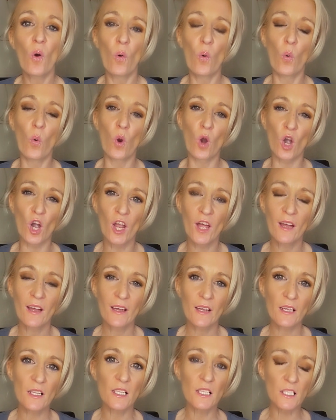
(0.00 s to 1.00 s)
or
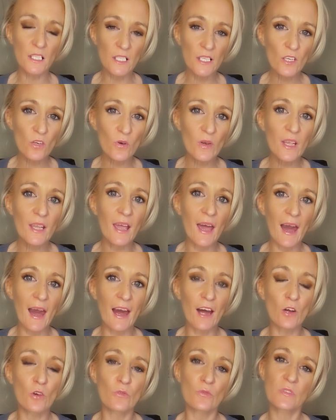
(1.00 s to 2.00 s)
clearing
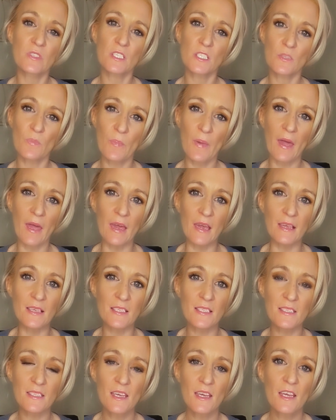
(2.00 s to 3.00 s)
out
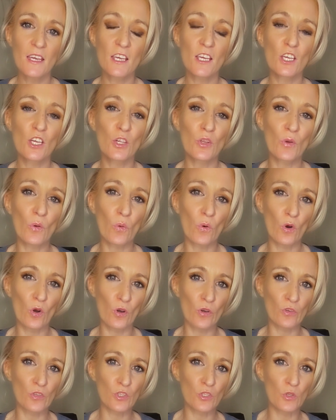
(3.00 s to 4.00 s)
space in
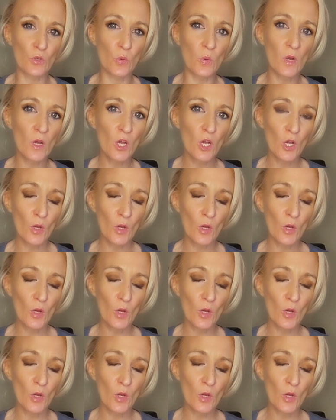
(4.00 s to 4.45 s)
order to